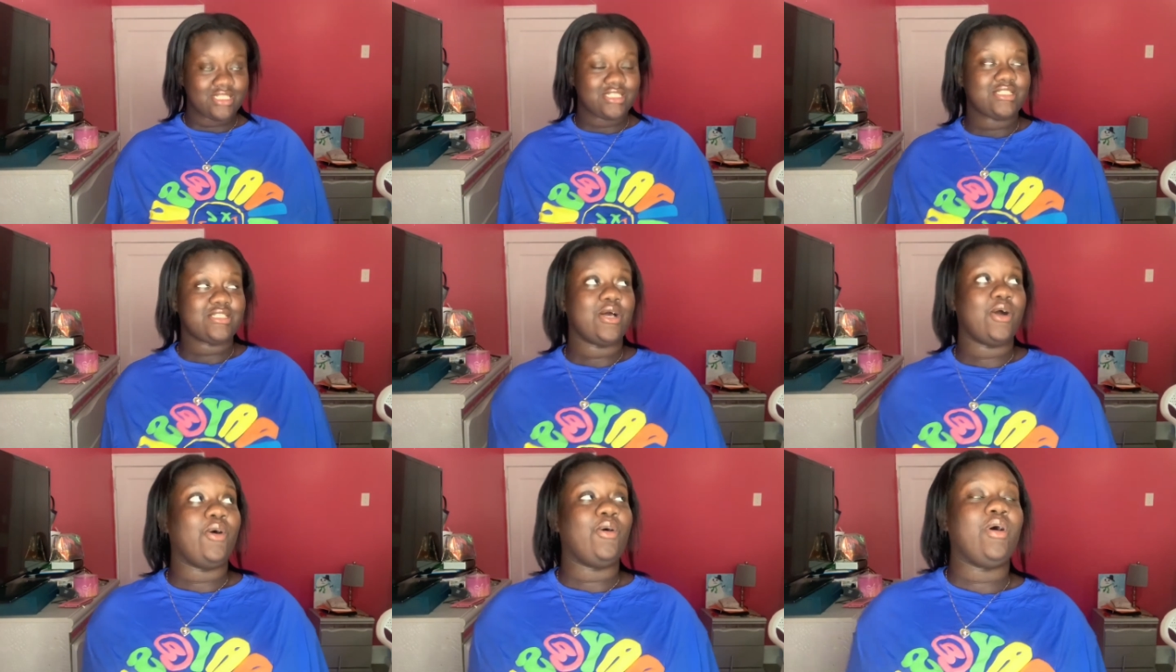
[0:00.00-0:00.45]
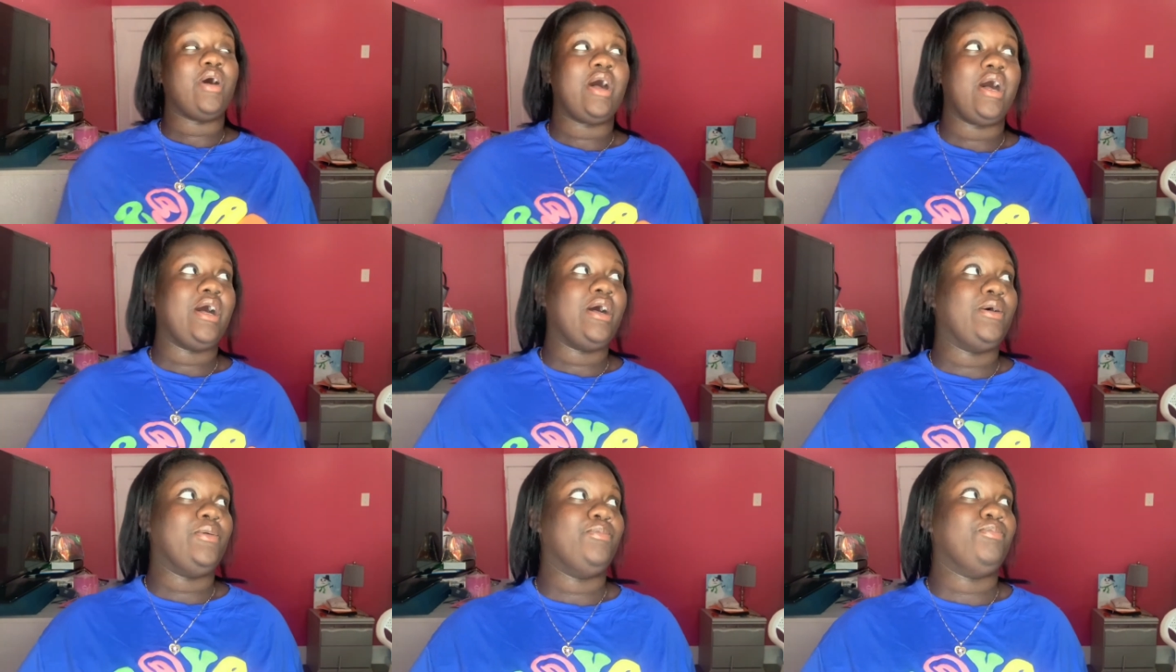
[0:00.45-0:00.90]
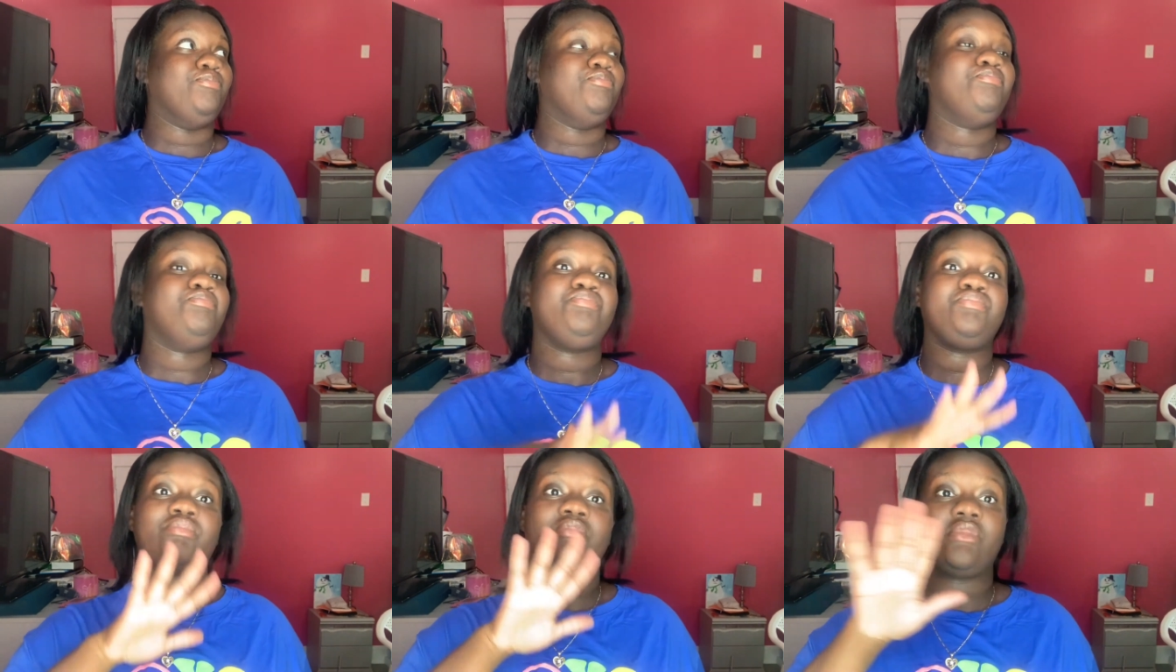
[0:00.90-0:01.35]
So, um,
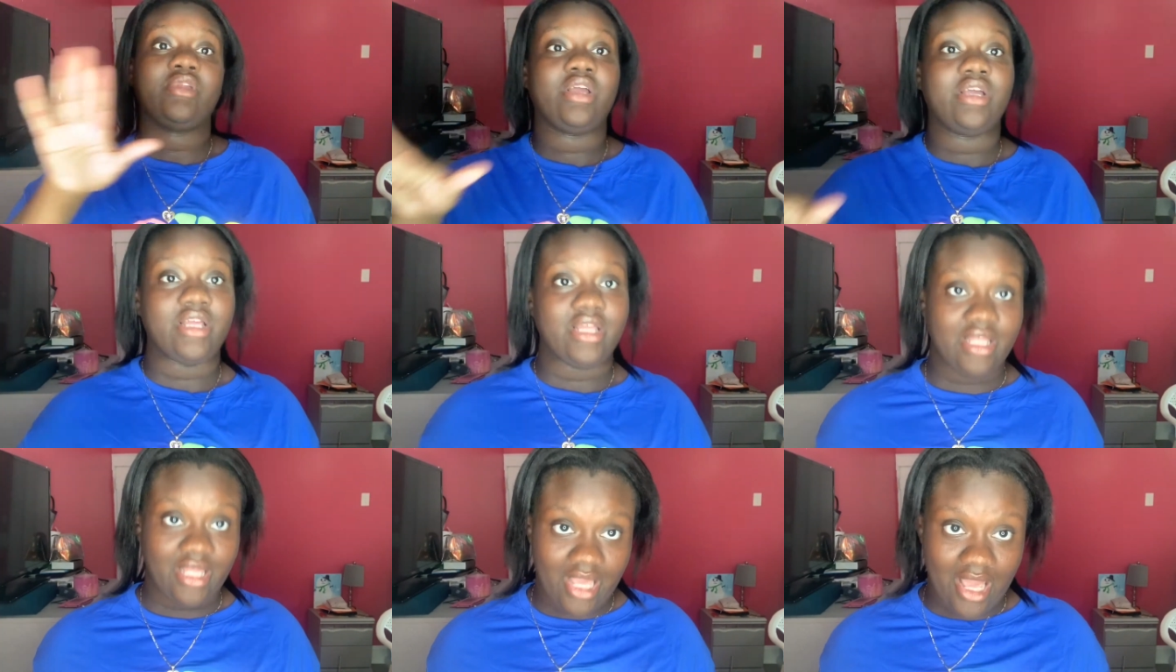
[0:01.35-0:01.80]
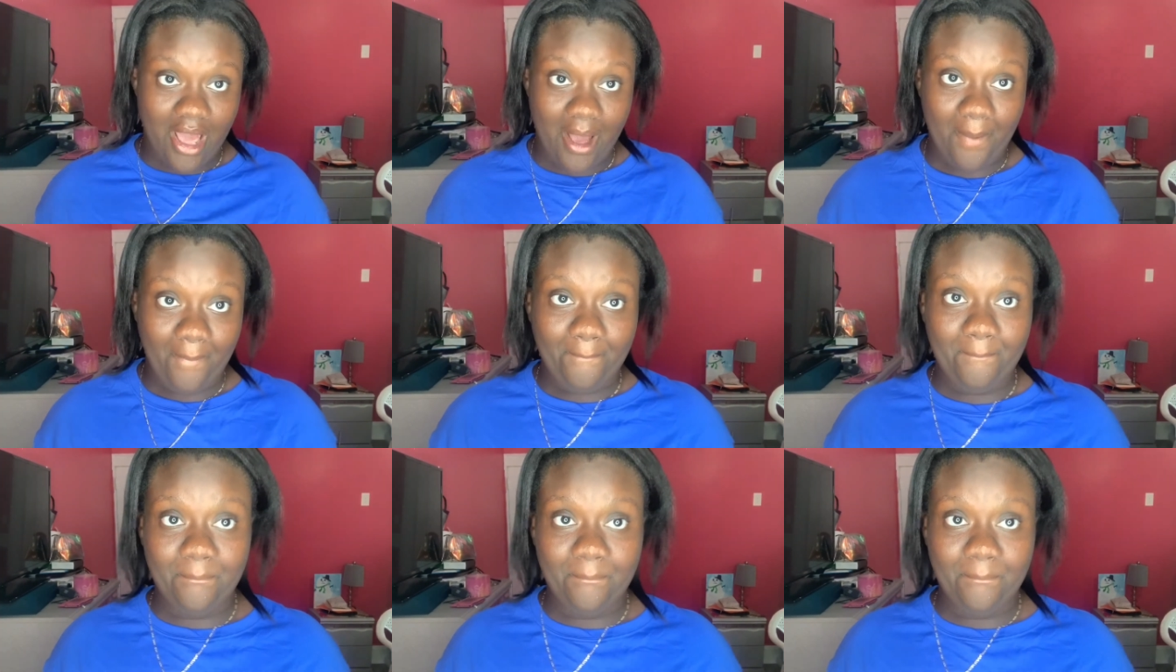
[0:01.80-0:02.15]
yeah.